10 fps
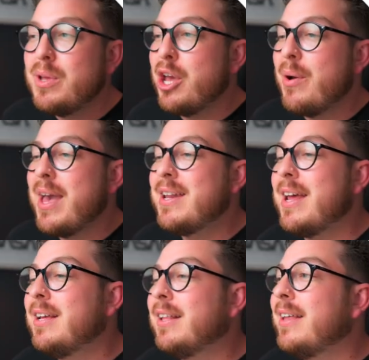can go ahead
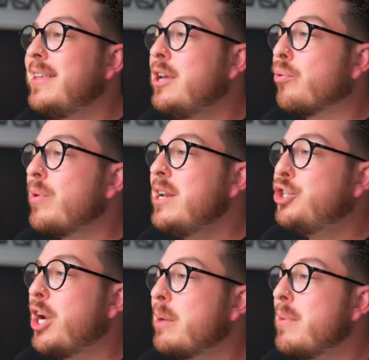and click the green
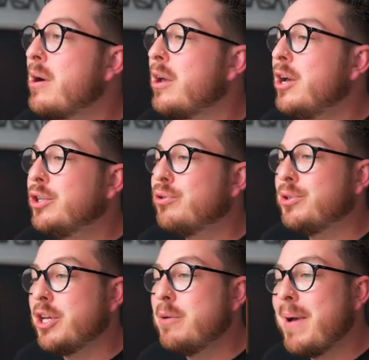check mark to
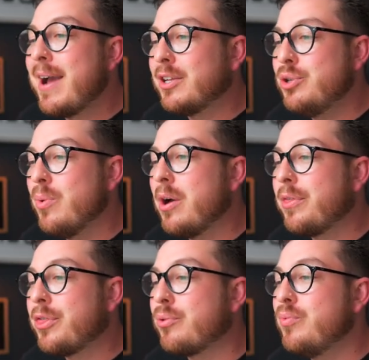return back to our
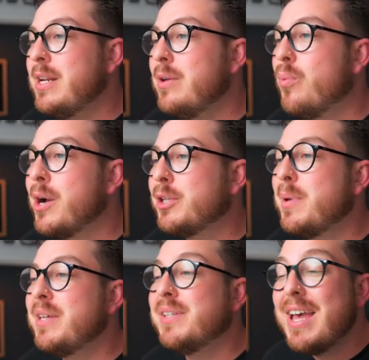three D
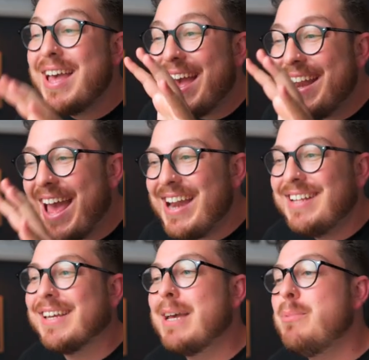workspace. And
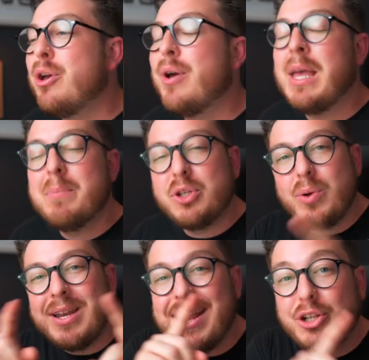anytime you're going in
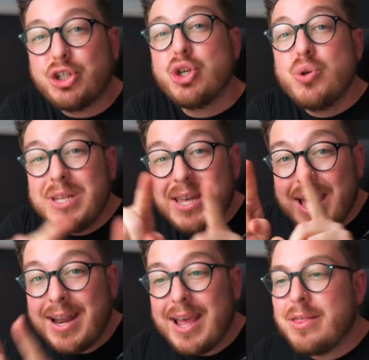between a two D
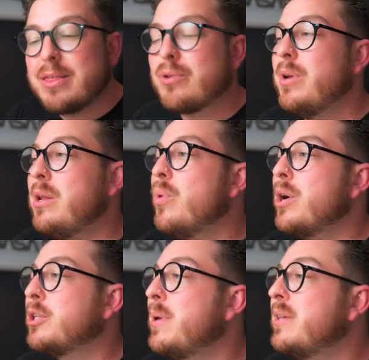and a three D
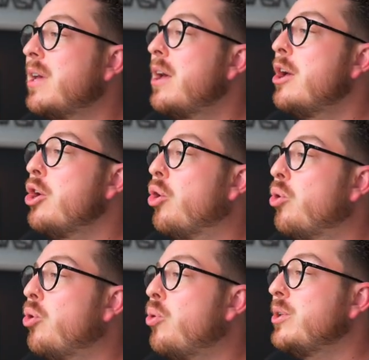workspace,
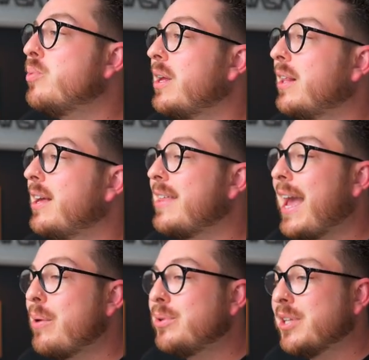always want to click the
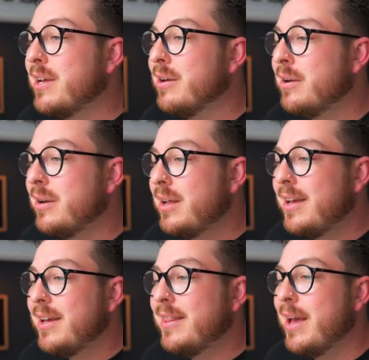house icon.
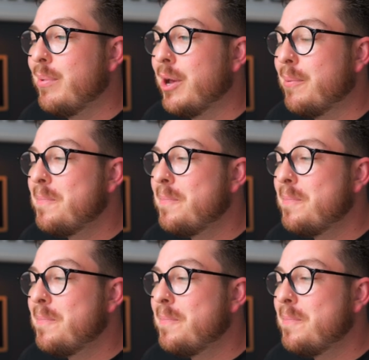There we go.